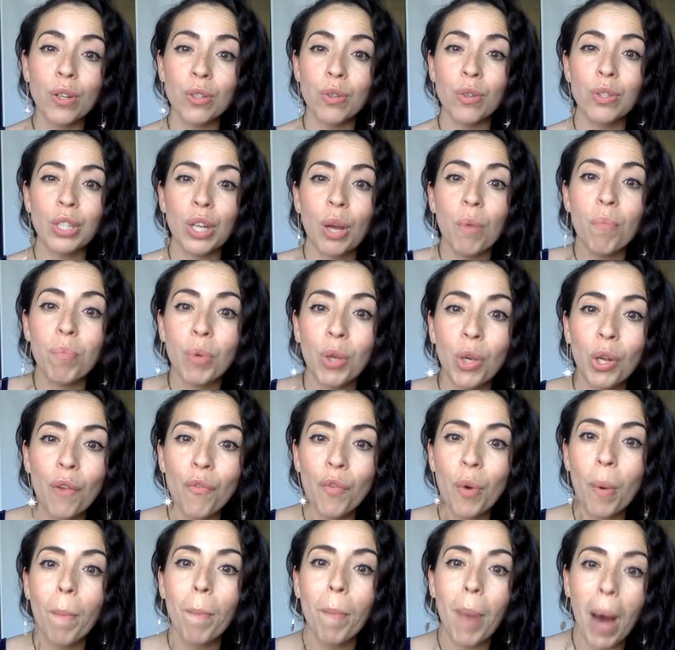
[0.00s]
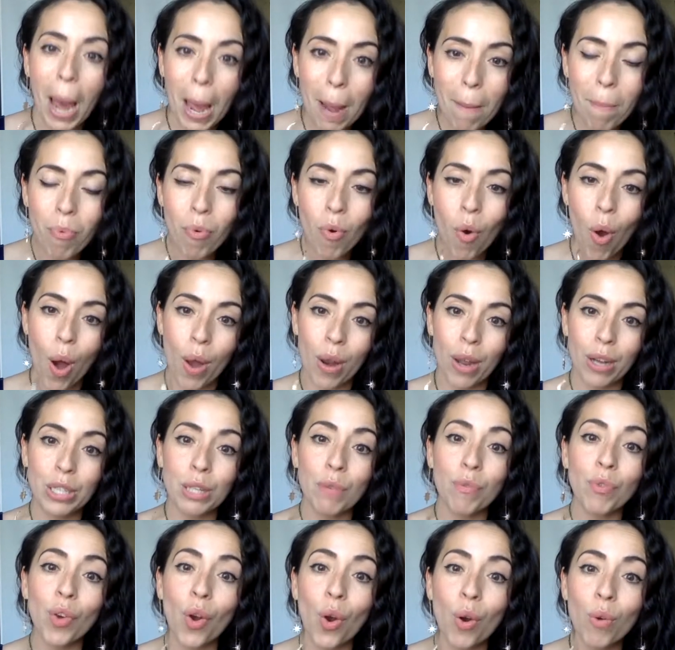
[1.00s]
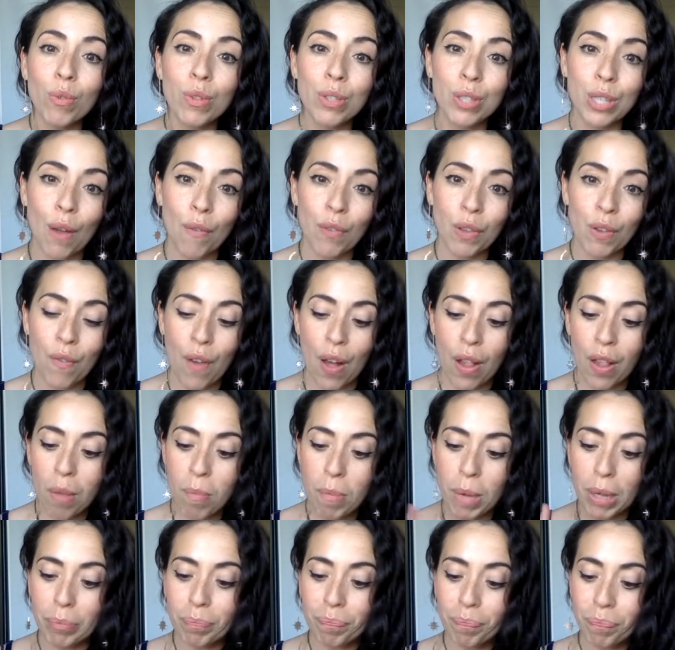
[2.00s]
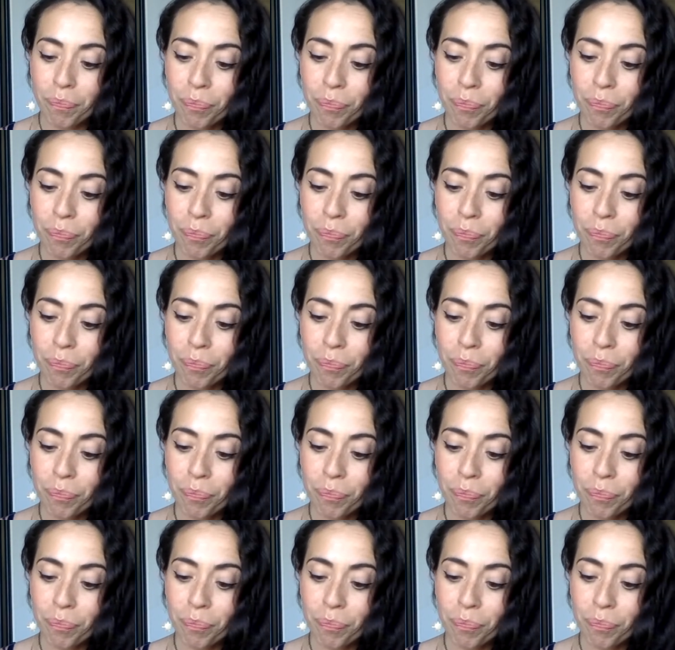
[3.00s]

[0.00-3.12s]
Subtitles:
So it's like a beautiful byproduct of your own self-development.